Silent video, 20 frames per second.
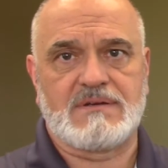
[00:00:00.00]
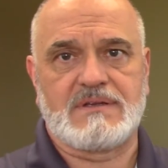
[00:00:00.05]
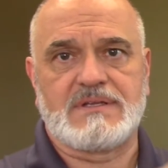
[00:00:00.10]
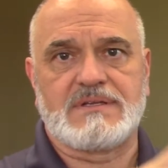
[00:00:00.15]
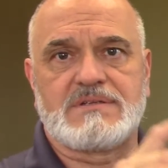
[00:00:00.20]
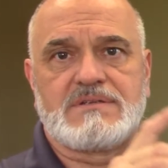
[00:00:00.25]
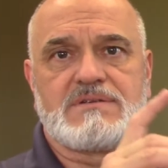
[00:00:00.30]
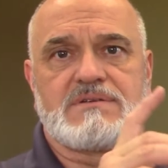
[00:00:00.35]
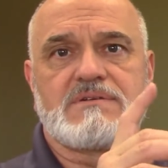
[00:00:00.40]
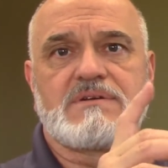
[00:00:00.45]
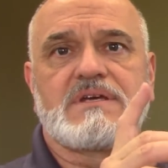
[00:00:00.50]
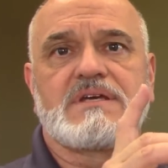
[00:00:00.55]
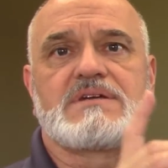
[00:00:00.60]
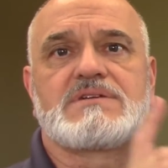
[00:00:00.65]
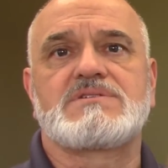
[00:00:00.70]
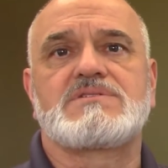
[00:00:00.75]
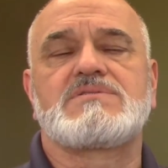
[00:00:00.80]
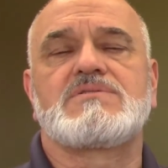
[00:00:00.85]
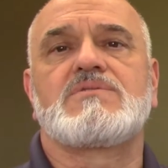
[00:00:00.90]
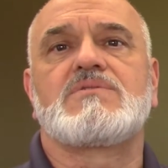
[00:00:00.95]
Did you
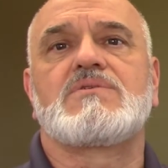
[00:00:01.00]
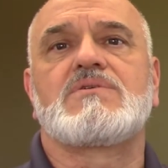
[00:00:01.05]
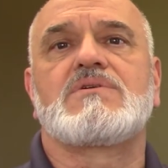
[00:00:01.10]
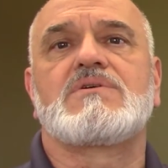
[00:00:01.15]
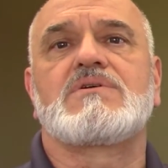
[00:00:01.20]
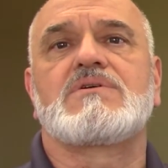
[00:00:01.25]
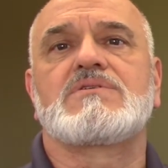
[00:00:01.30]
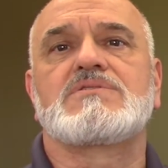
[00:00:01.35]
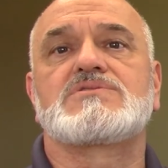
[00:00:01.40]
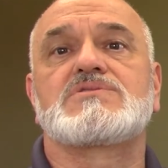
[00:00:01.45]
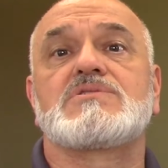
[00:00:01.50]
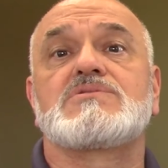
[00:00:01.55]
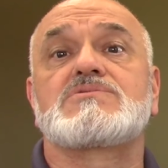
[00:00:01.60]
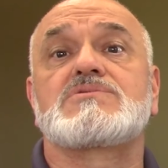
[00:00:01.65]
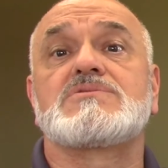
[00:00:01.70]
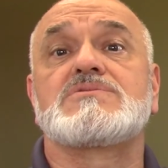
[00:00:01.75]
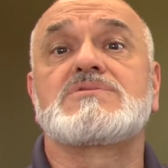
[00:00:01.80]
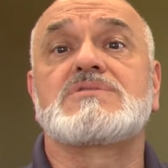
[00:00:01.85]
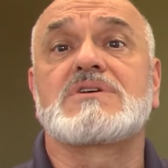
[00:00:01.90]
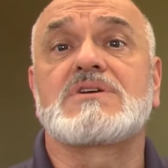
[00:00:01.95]
get your
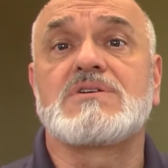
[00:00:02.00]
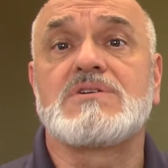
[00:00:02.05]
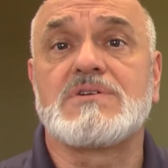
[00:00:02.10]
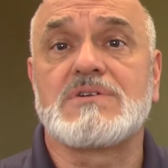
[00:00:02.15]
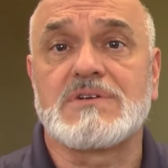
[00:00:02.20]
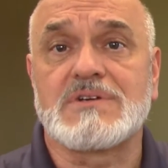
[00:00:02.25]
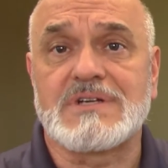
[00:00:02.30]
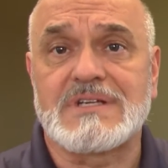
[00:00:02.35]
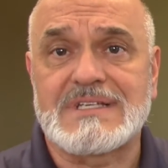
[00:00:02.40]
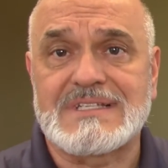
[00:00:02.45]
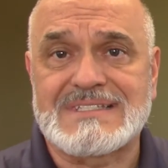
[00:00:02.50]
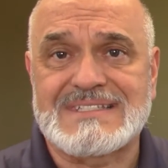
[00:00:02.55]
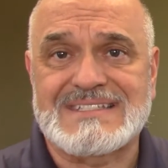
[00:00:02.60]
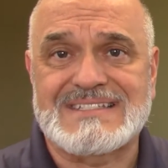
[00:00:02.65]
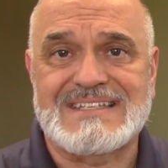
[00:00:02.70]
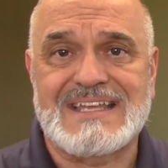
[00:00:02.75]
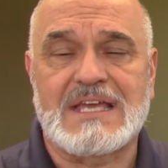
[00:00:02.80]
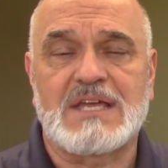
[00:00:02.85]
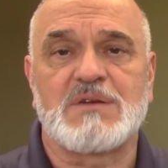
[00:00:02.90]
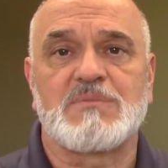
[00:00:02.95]
Social Security
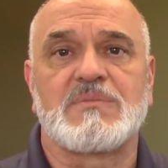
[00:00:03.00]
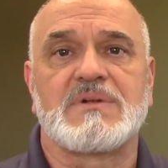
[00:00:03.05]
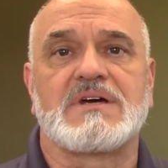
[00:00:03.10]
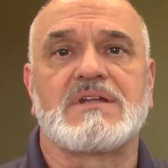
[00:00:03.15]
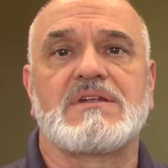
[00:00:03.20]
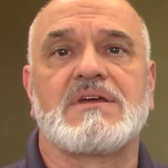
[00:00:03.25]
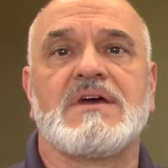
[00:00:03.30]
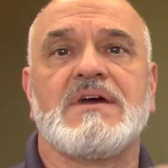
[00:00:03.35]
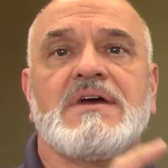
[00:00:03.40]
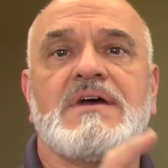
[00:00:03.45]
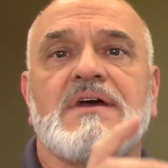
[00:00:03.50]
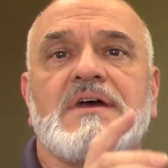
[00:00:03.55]
statement?